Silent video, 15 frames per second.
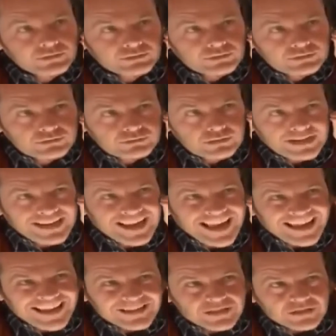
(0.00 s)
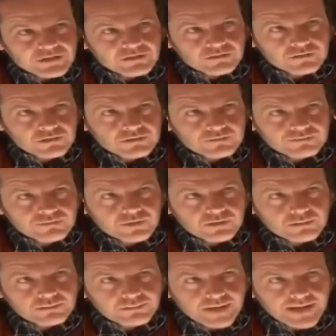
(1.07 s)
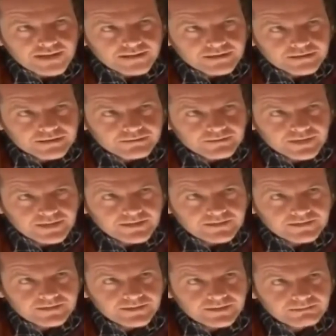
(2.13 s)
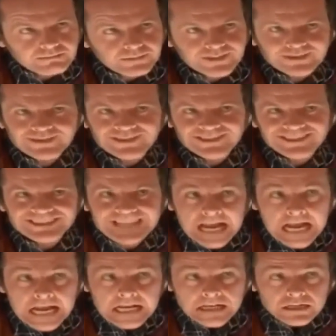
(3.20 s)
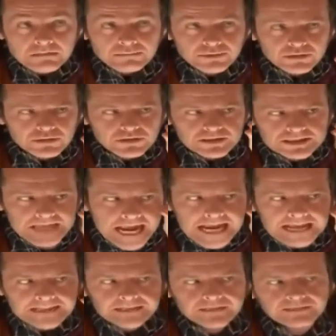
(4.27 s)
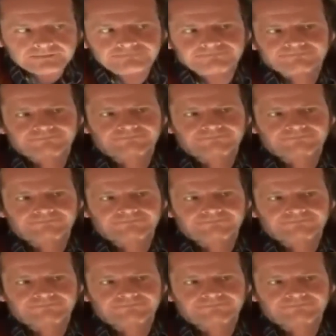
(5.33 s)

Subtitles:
New extra foot-pounds of energy per second.